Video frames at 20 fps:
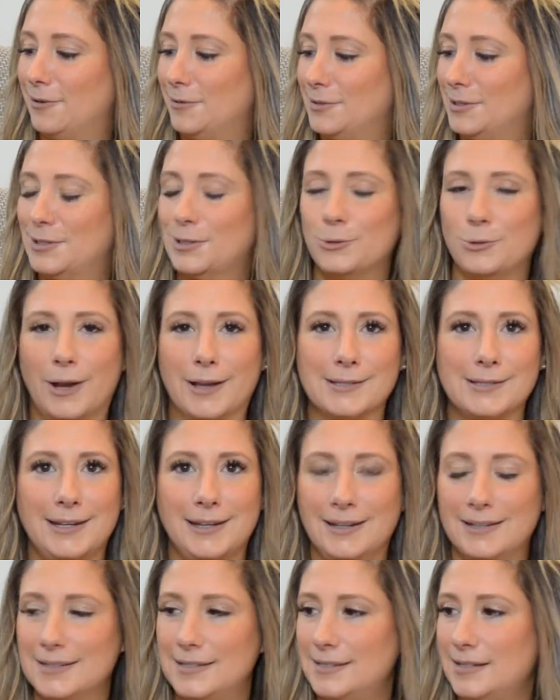
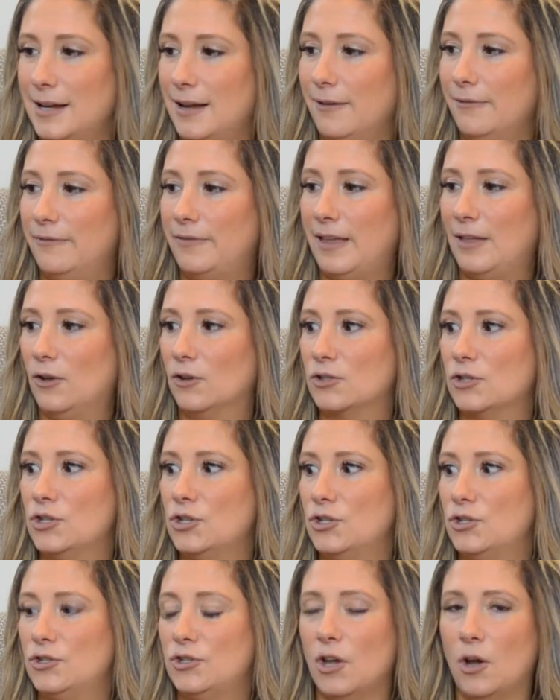distressing and stuff. They looked
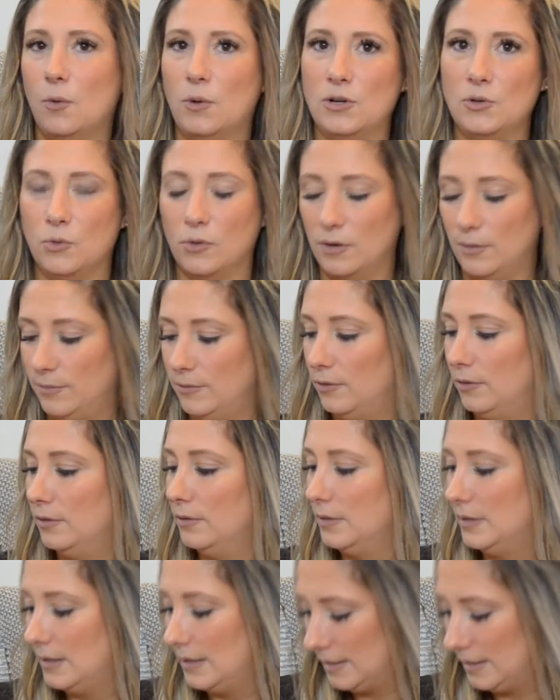so adorable.